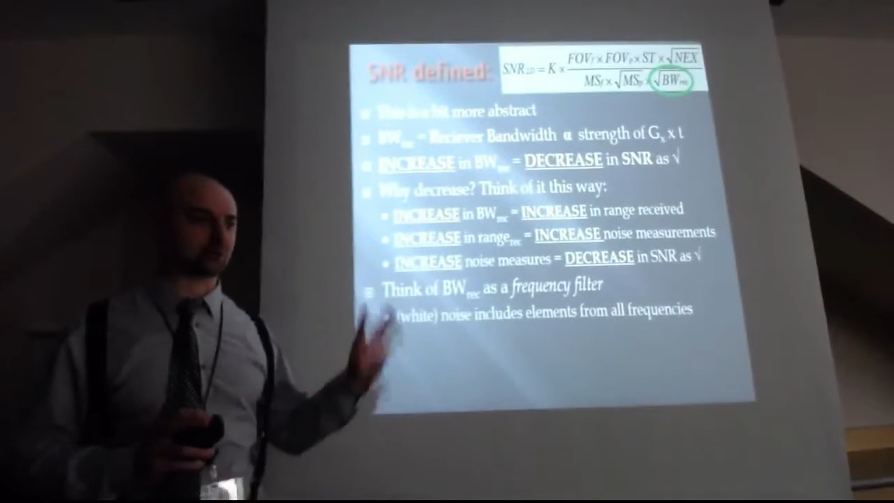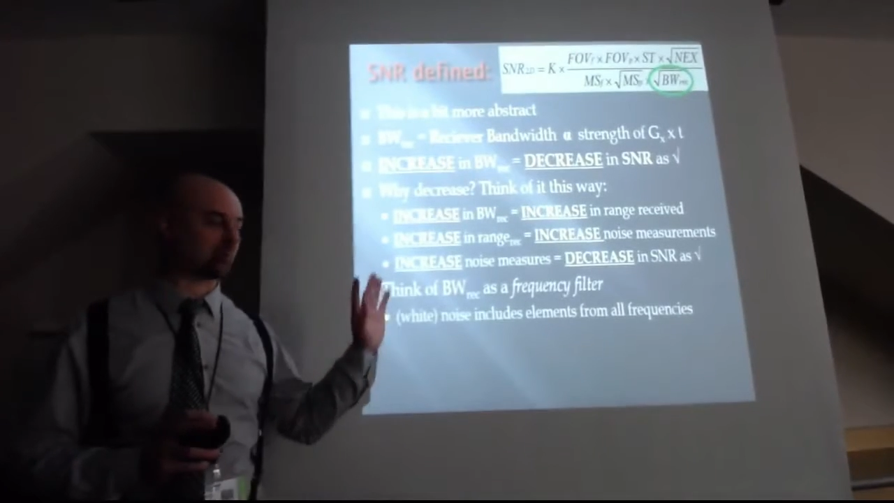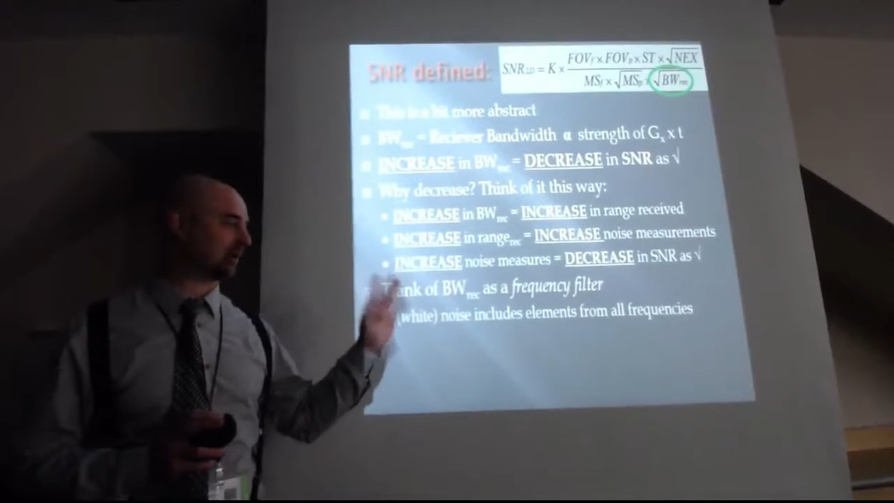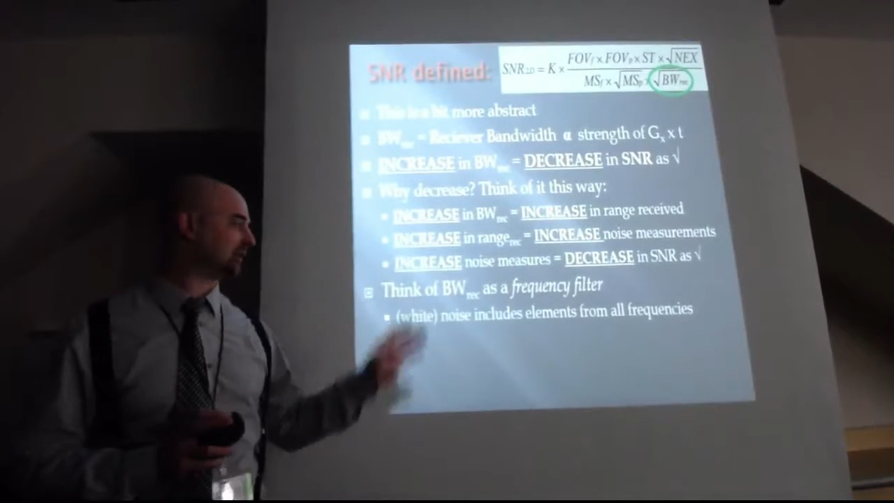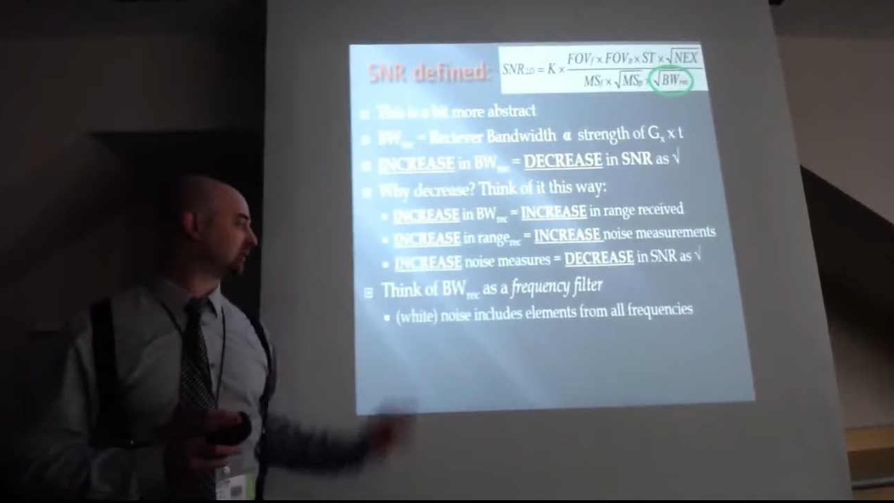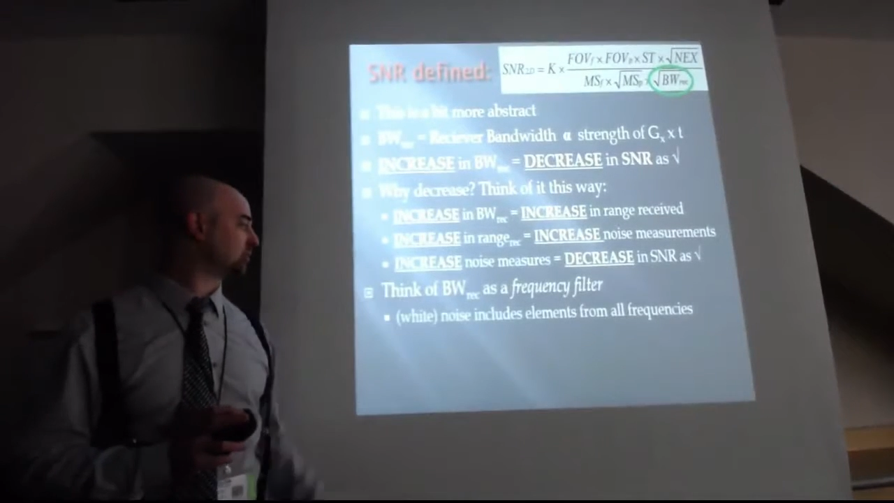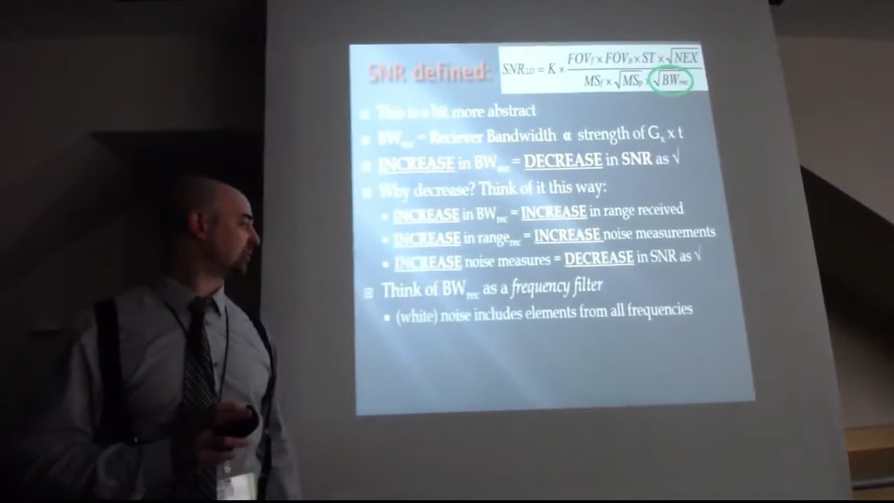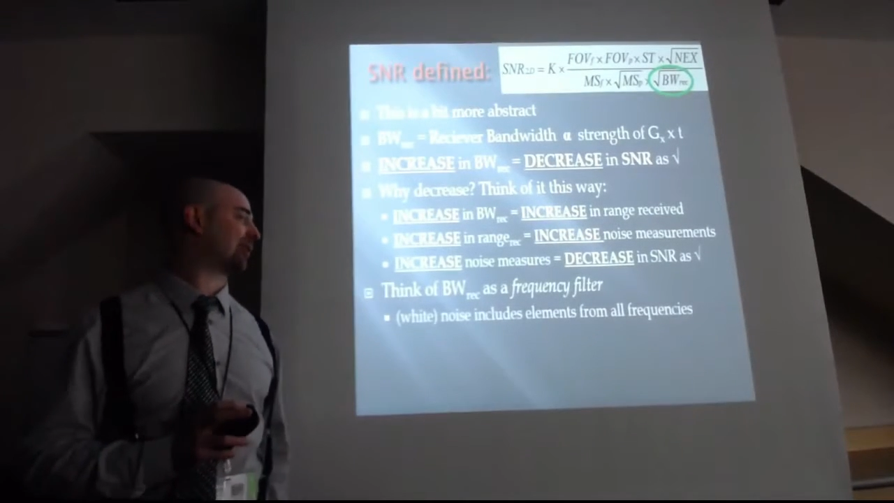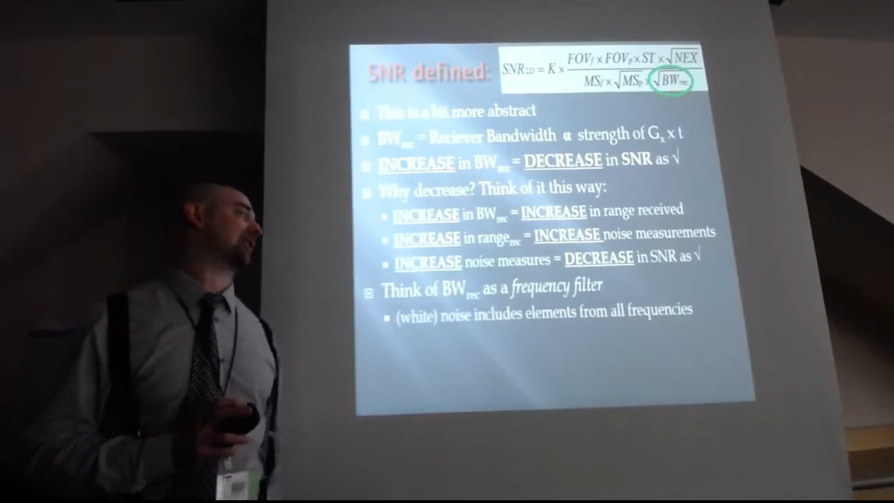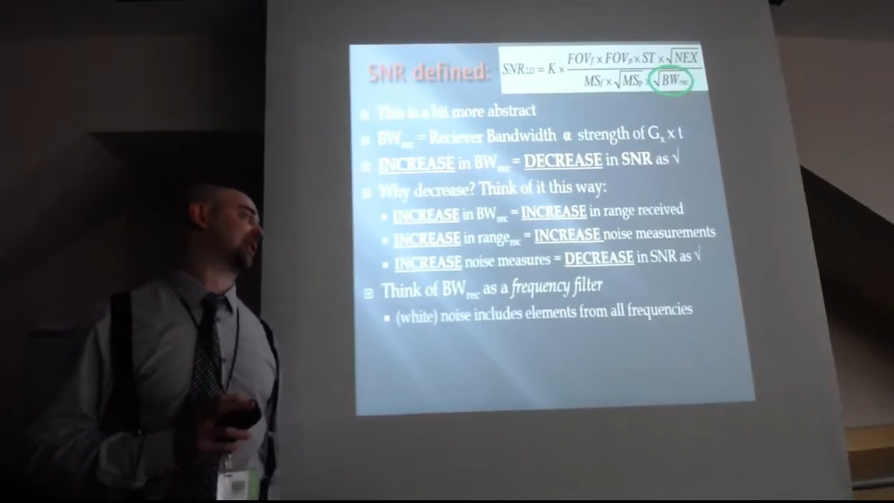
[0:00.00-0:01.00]
but
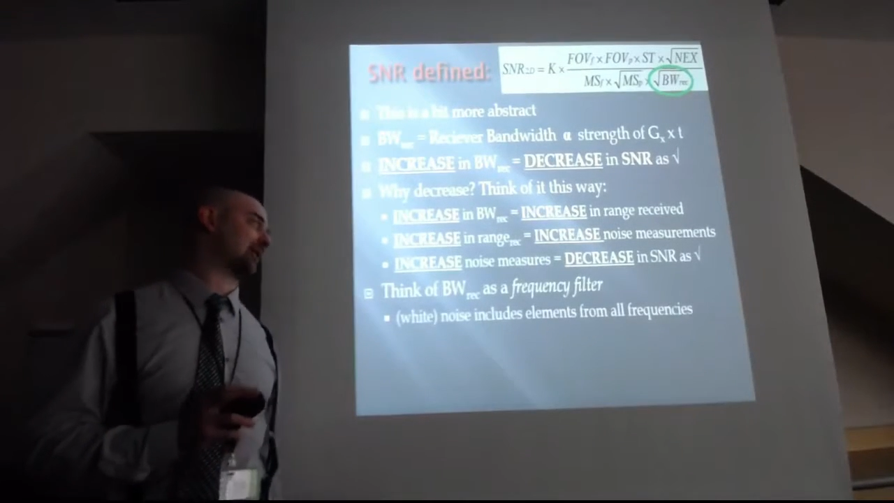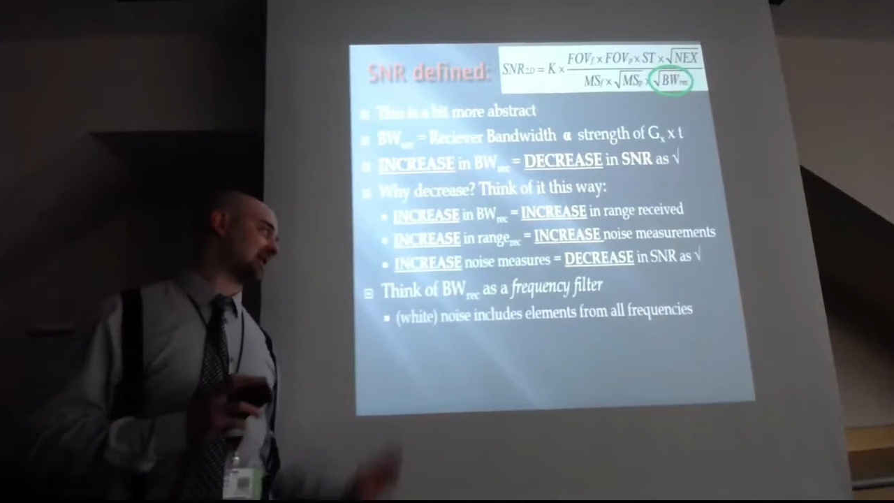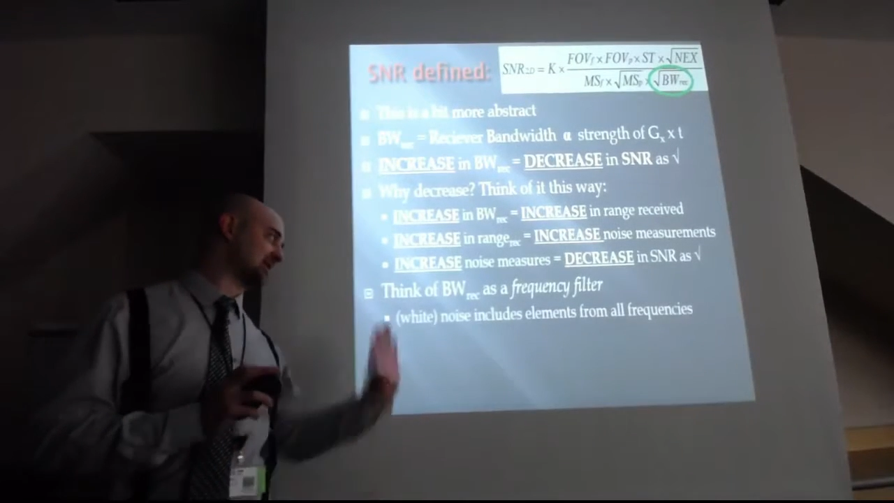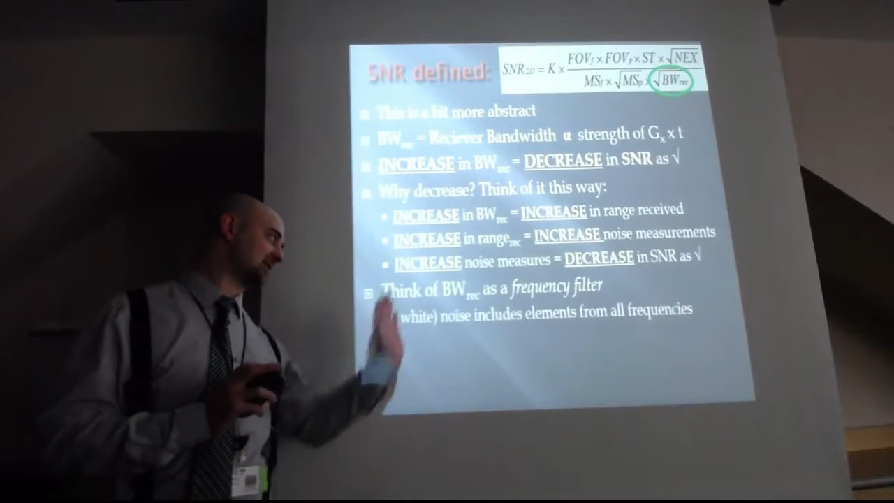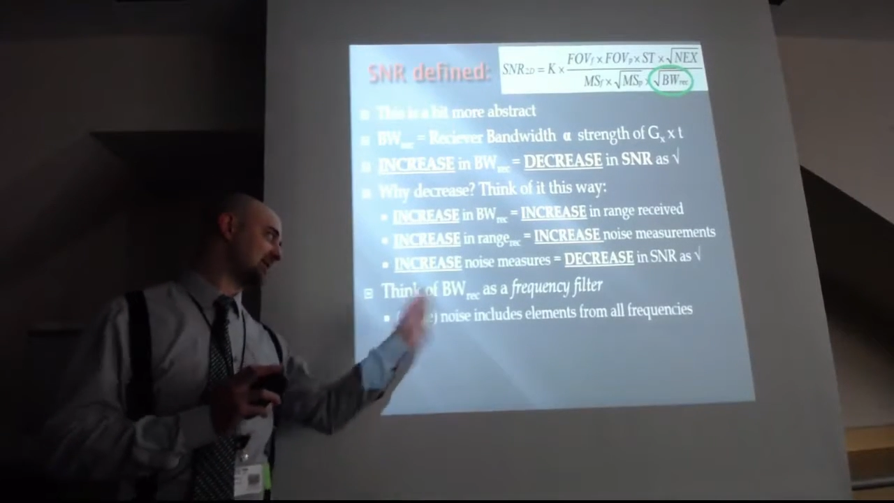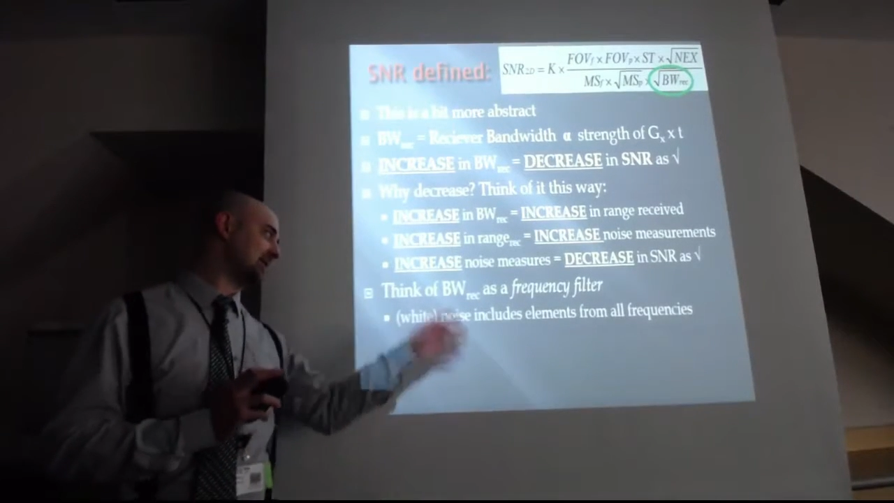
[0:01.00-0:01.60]
before I digress,